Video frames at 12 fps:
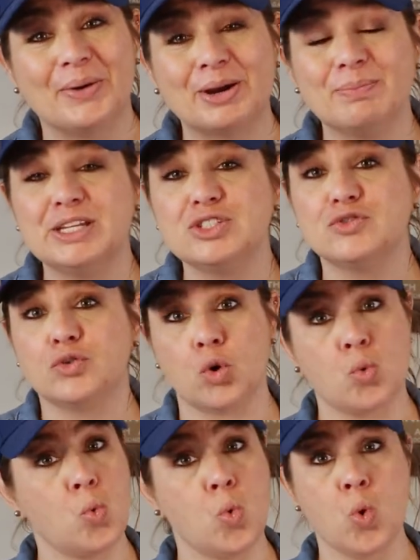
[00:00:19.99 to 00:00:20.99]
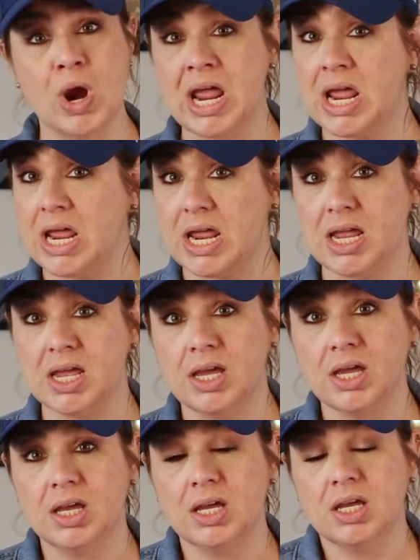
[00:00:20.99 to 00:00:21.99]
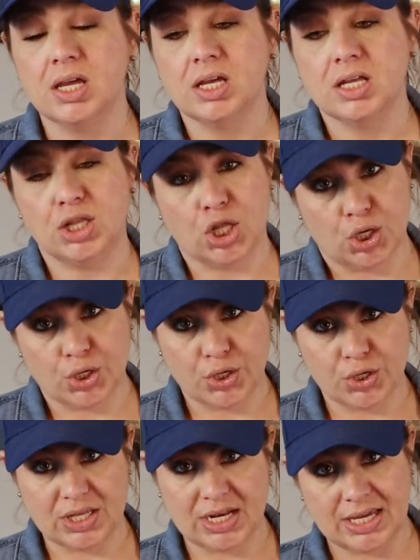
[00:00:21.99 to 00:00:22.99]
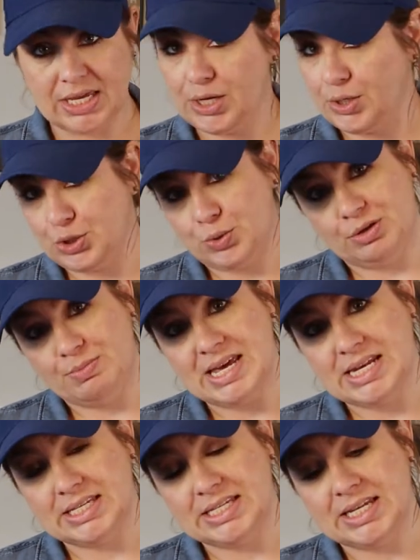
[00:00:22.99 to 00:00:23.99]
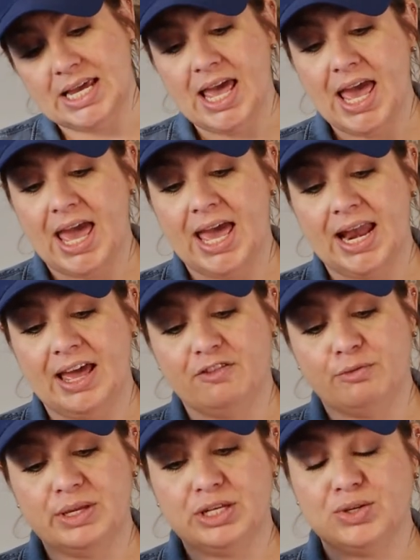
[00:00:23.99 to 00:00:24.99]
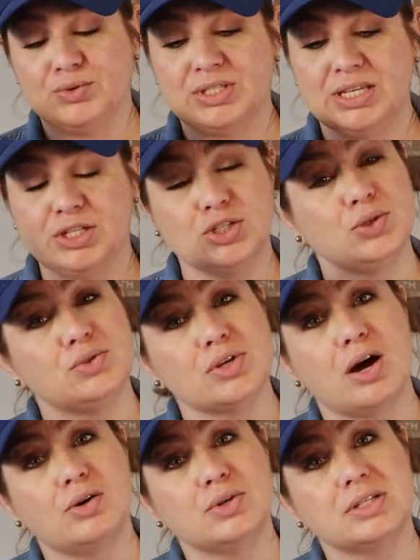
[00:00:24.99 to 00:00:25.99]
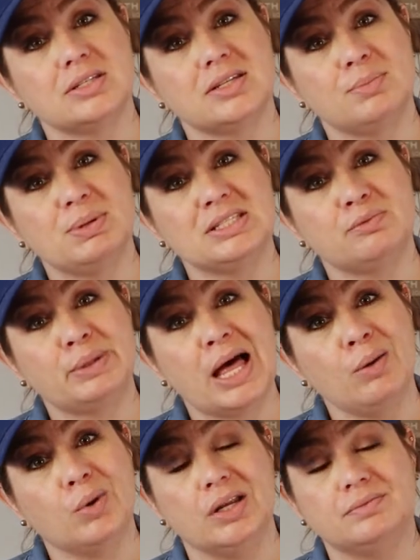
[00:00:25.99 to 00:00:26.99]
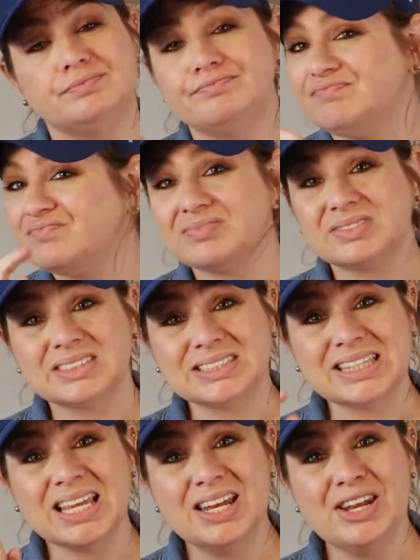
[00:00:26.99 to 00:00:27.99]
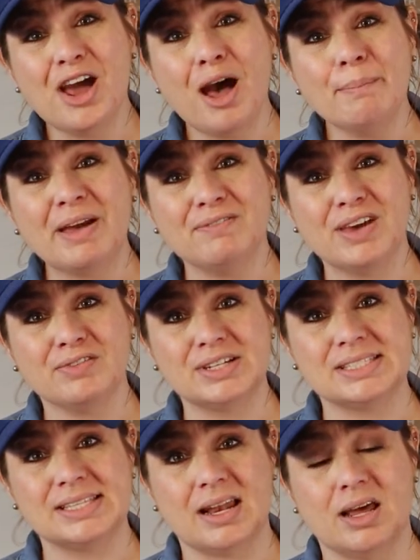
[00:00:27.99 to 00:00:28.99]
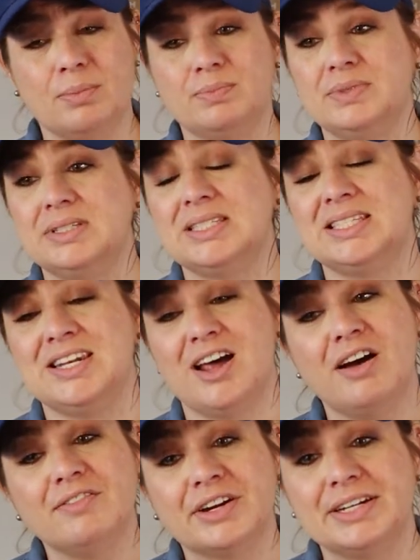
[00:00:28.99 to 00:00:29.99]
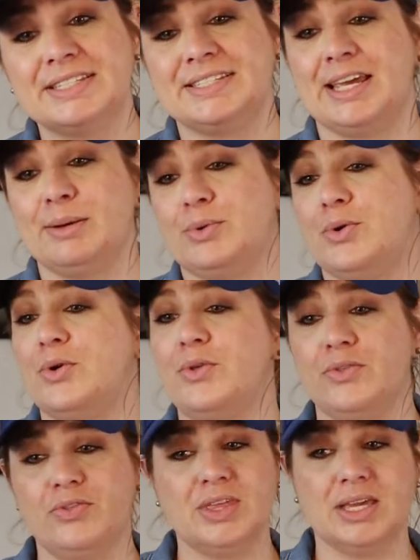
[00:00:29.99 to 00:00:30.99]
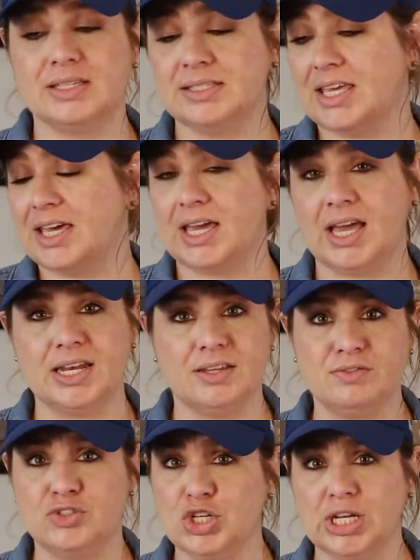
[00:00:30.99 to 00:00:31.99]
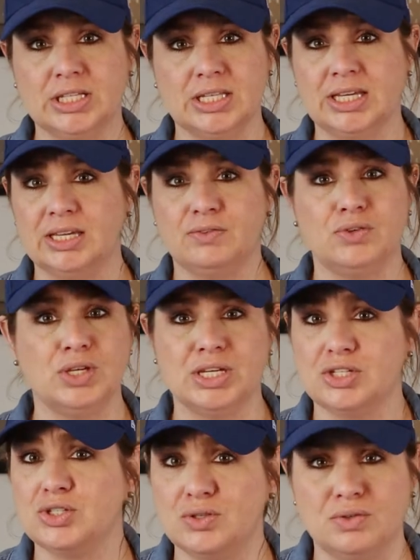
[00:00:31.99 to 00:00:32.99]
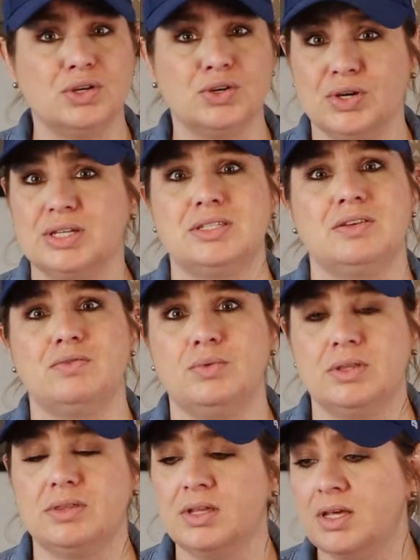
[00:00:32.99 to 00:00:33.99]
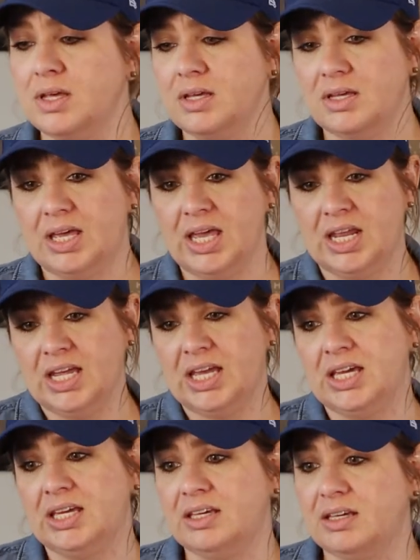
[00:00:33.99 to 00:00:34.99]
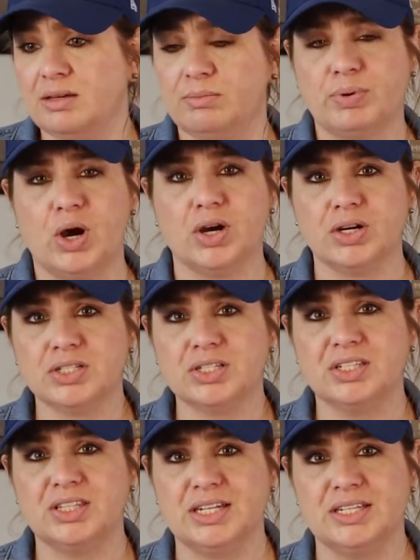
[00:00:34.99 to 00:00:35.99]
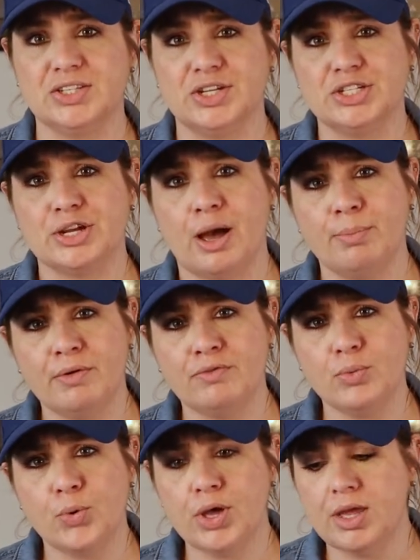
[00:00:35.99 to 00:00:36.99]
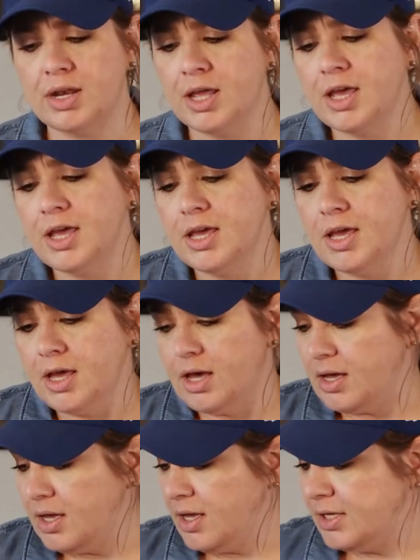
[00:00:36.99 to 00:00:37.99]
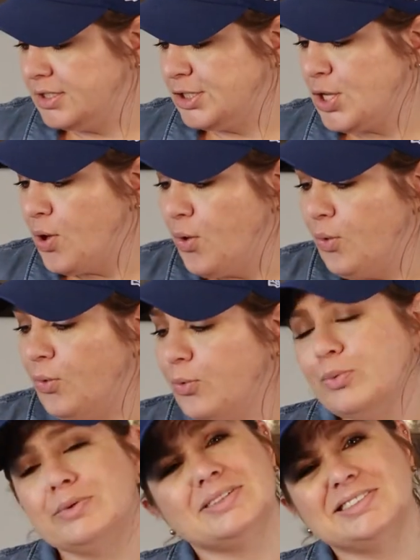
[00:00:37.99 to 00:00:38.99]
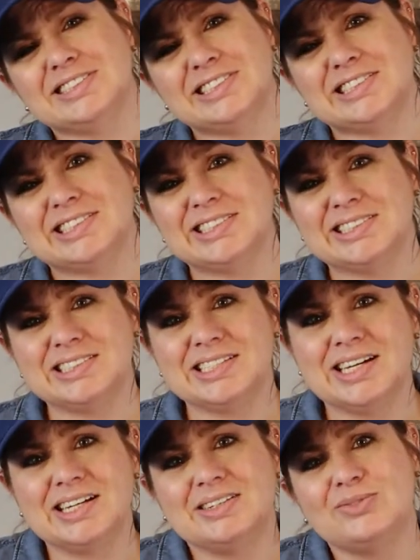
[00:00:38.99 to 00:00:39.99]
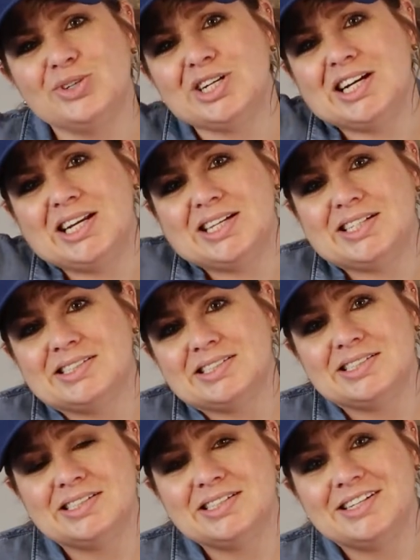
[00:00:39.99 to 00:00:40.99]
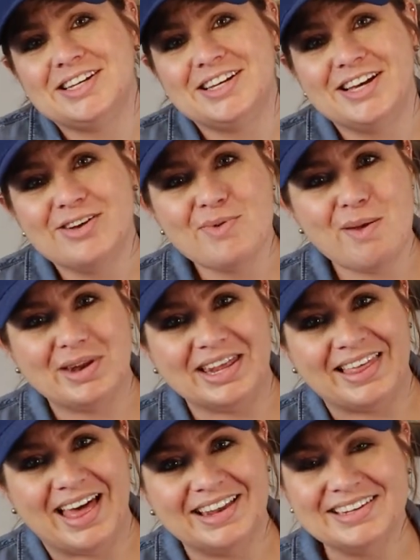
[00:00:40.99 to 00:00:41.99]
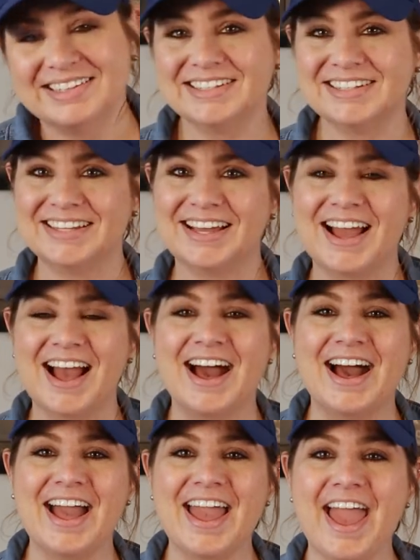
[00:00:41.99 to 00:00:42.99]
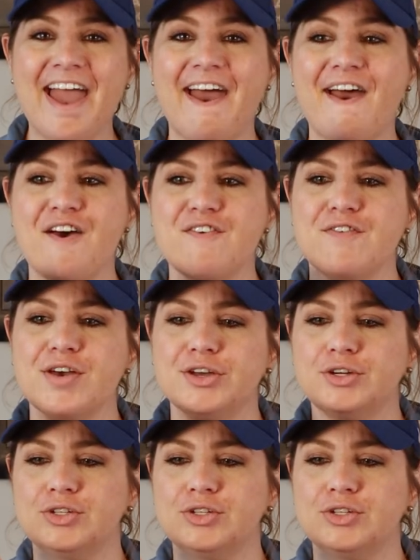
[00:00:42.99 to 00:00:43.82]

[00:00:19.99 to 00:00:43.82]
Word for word: a workbench for way longer than I care to admit, and I've been using two sawhorses and a piece of plywood. Not my favorite setup not very stable. Things get kind of jiggly if you get too aggressive with any part that is on top of the wood. So we're gonna remedy that. I have